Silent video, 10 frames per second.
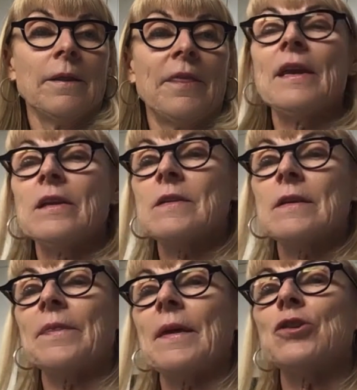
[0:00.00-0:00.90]
things
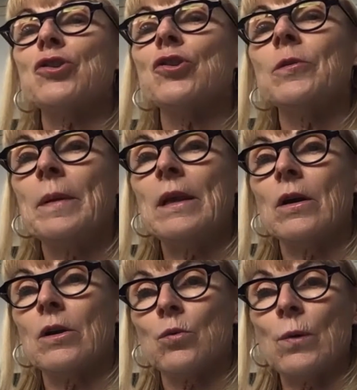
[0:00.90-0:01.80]
that they should be
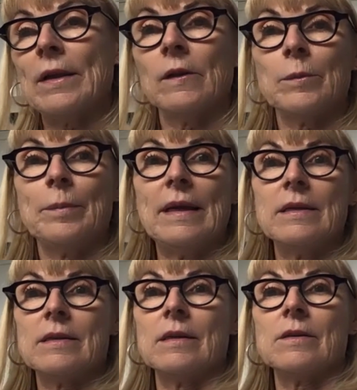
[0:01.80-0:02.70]
on a regular
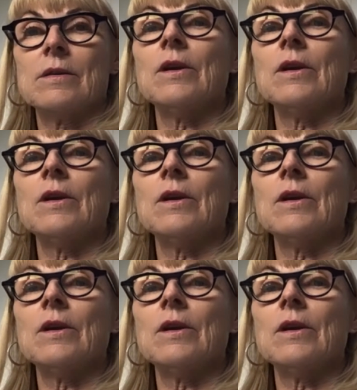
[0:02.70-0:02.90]
basis?